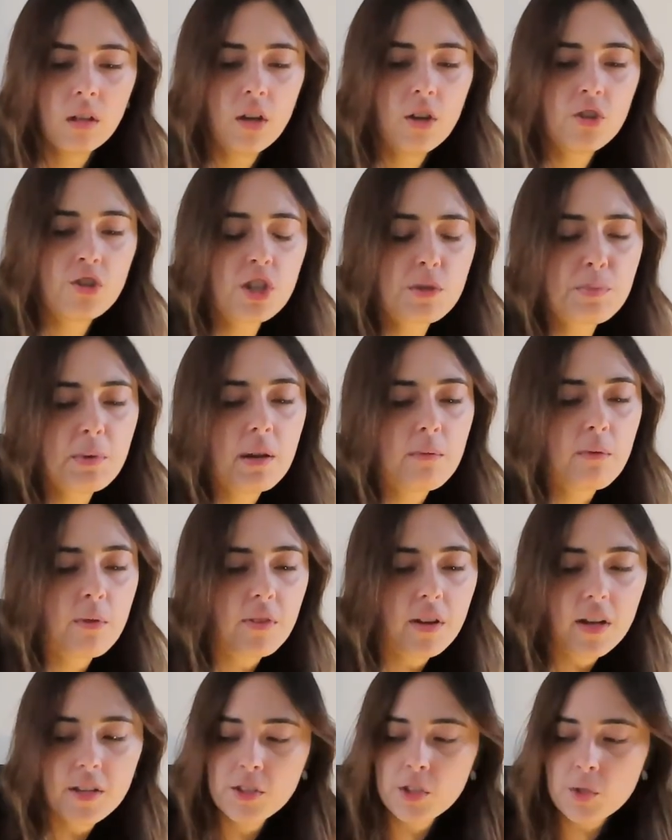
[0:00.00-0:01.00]
Judgment in
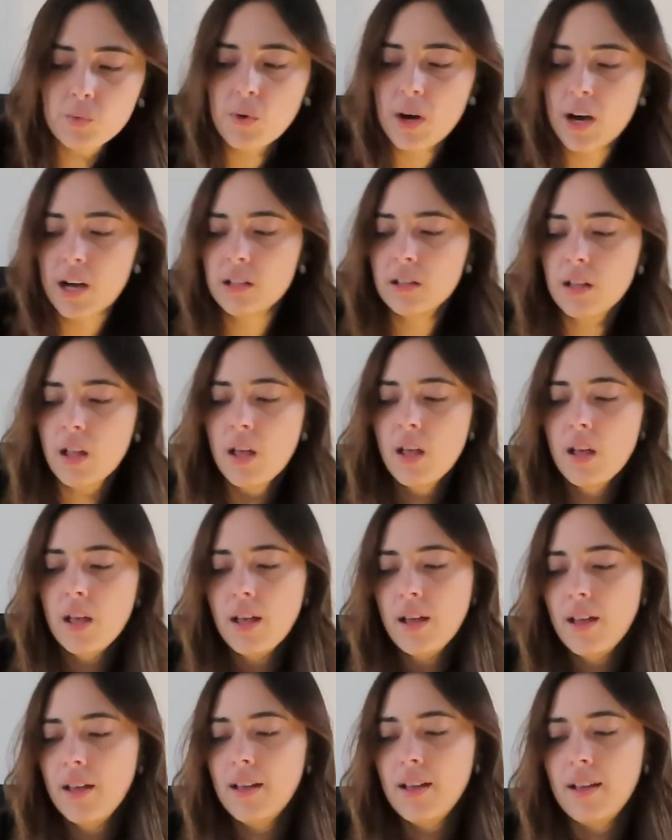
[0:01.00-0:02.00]
reverse as well.
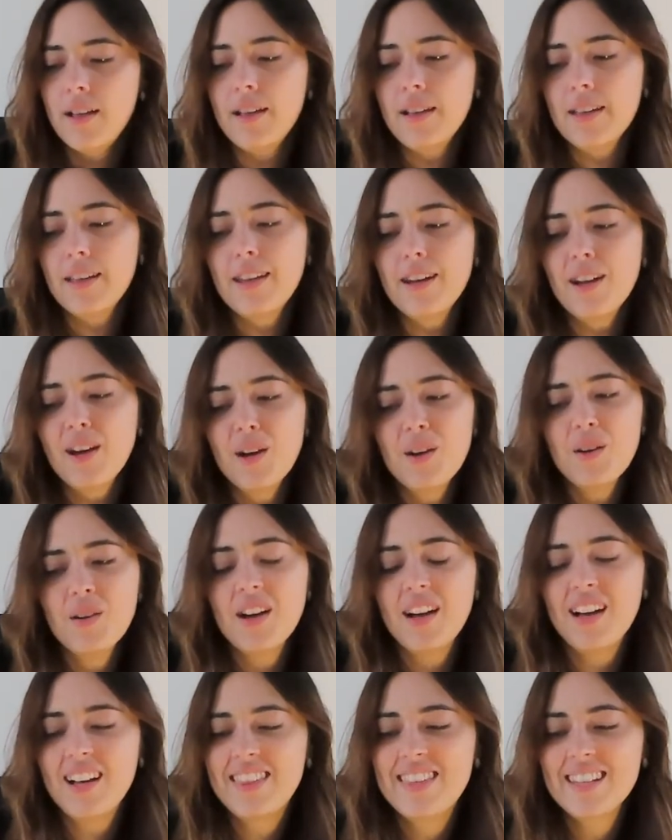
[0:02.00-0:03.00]
You know,
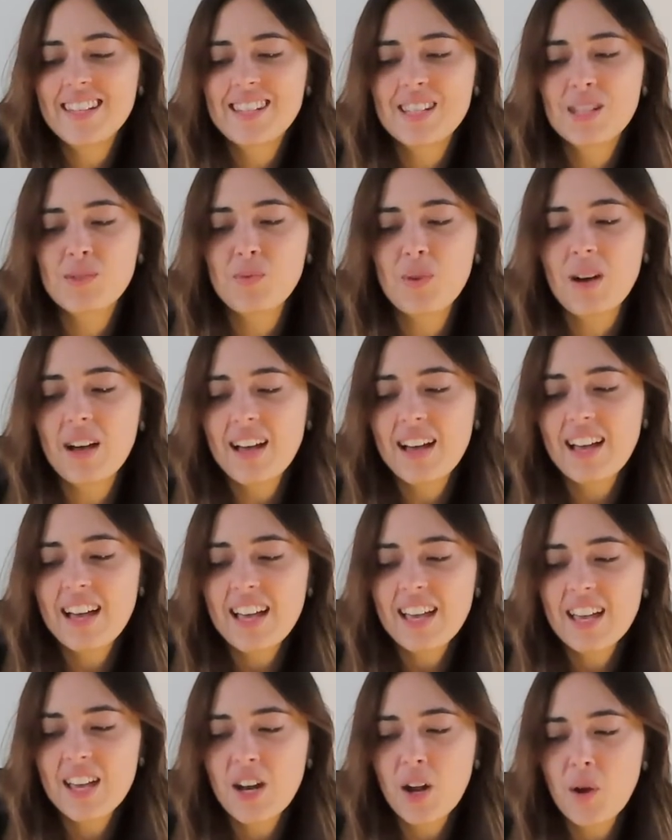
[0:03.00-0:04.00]
this is
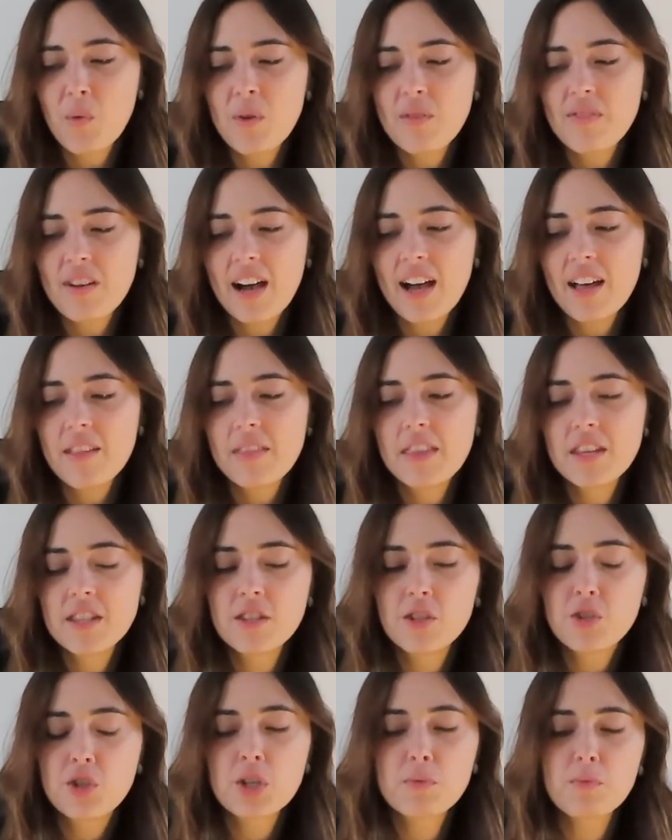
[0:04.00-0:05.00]
where, you know, we've had
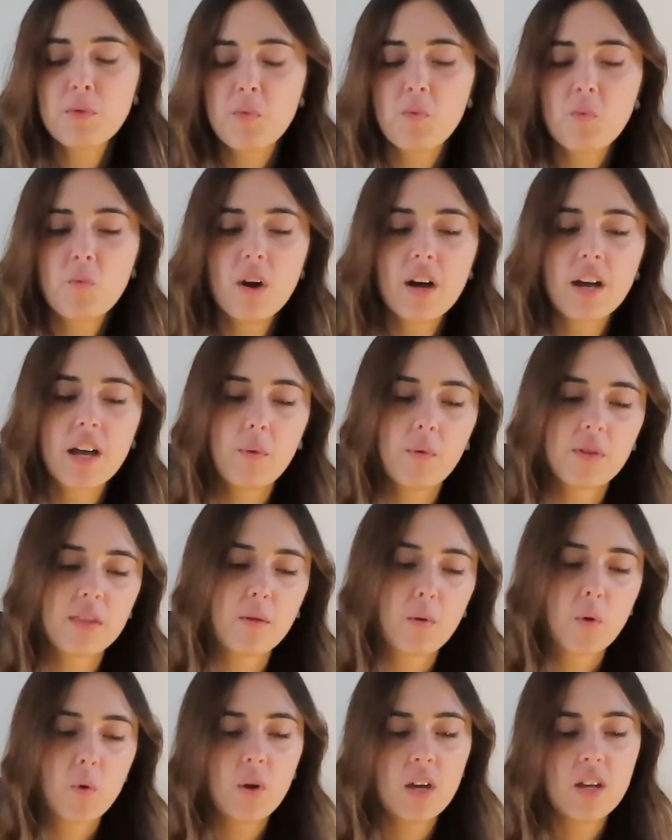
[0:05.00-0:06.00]
this judgment working with
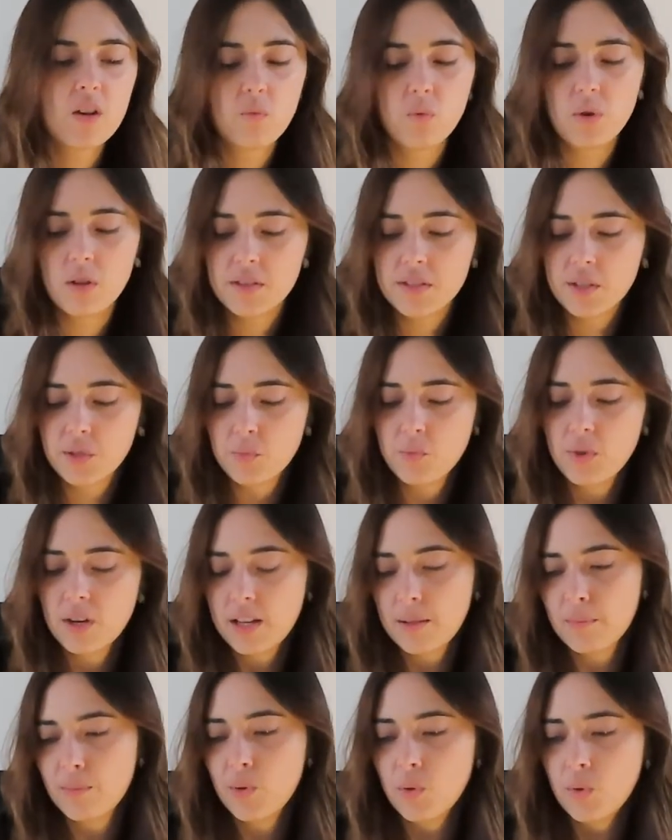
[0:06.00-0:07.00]
the Queen of Wands is
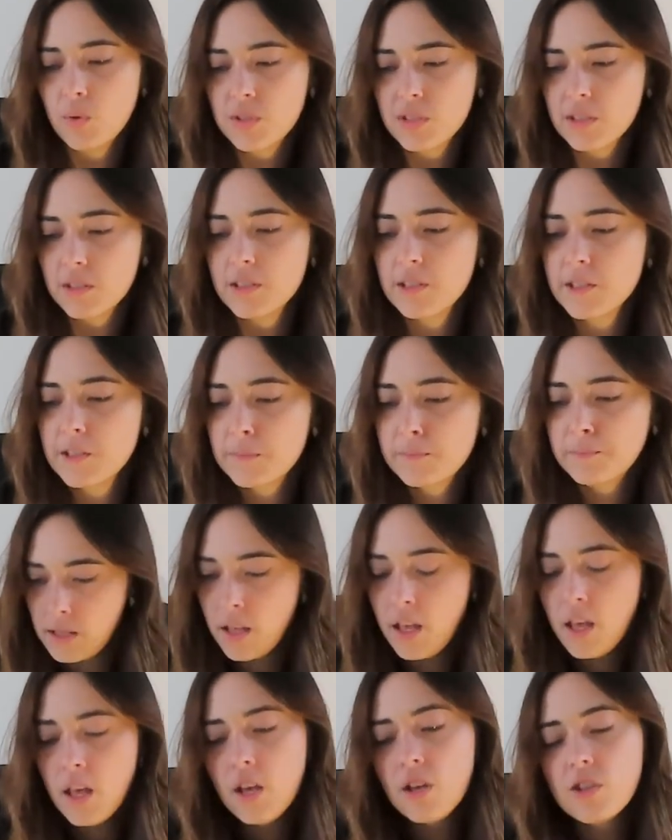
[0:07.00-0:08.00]
really important.
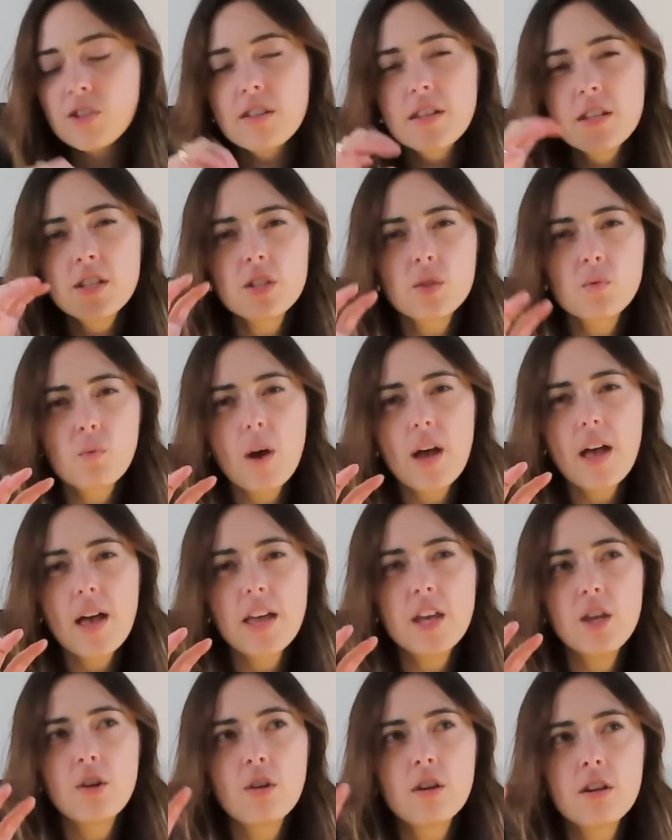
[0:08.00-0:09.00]
So this is
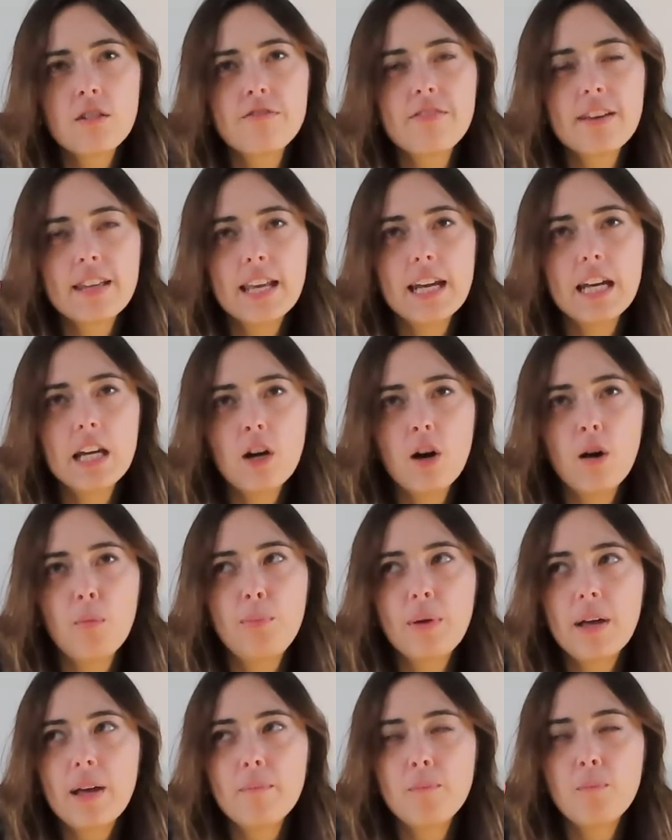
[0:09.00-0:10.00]
where you're going to feel a little
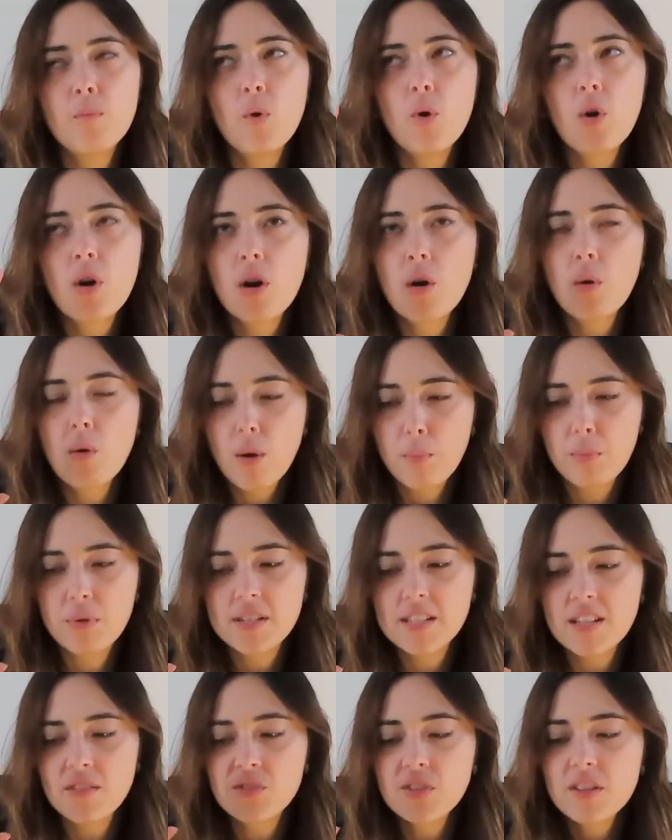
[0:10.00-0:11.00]
bit more
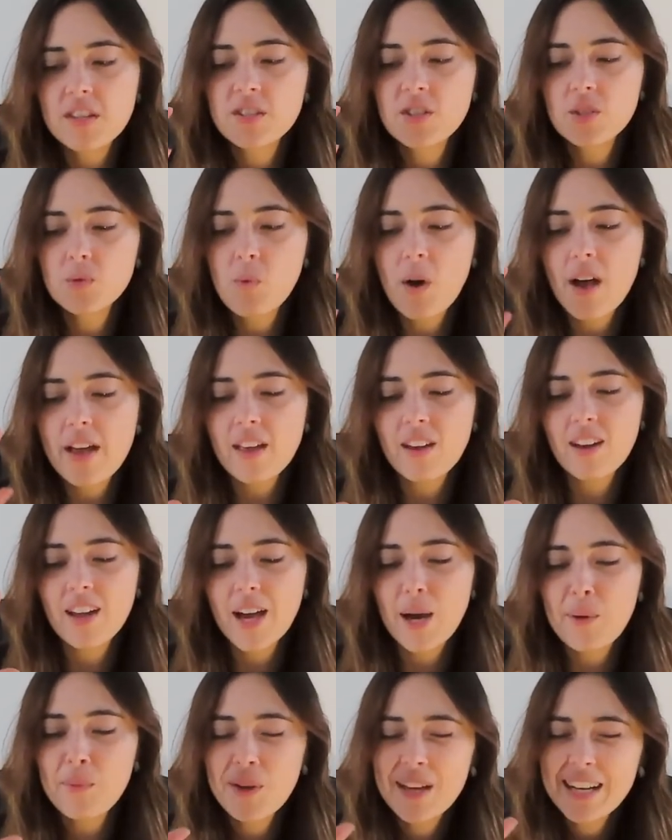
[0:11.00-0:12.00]
cooperative. So this is where you're
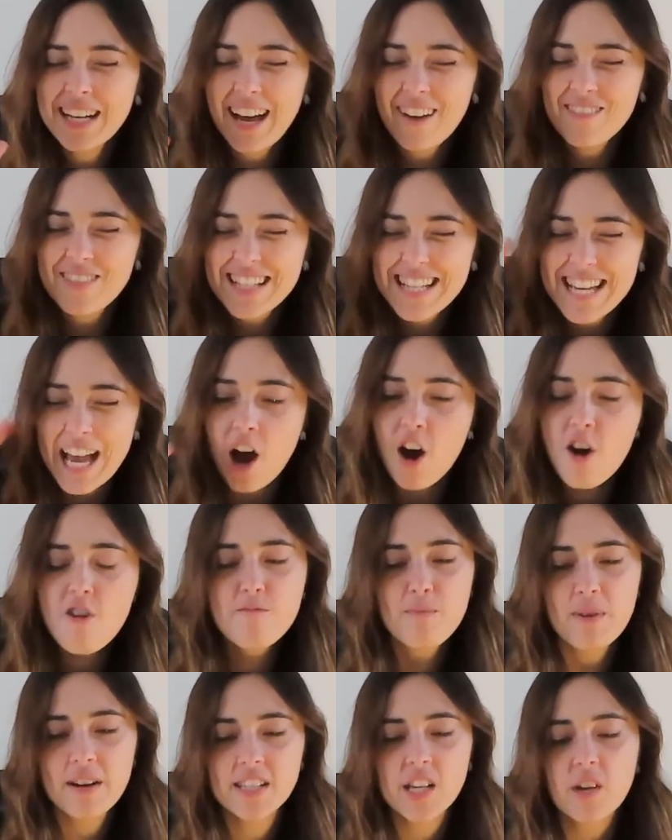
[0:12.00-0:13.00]
like, I'm going to have to get
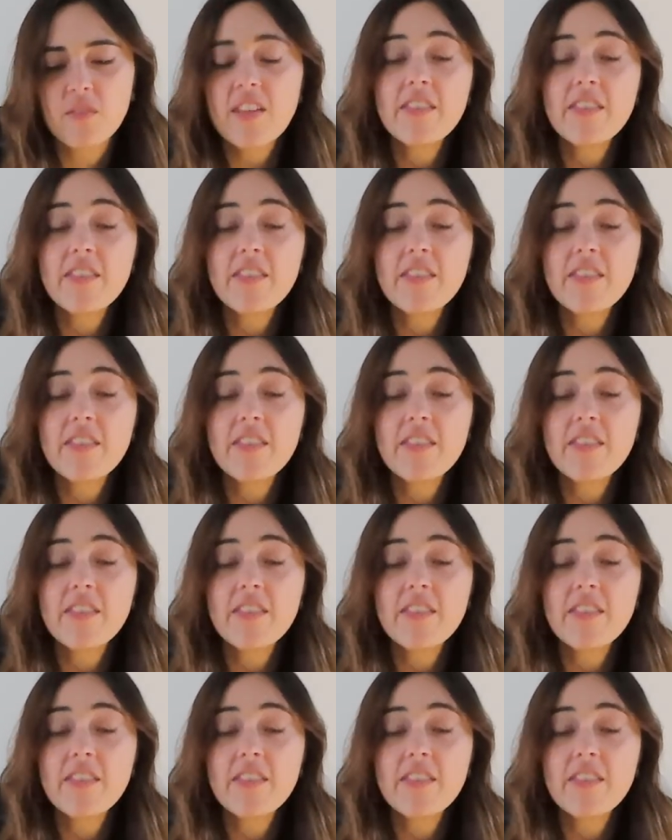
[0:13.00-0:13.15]
over myself.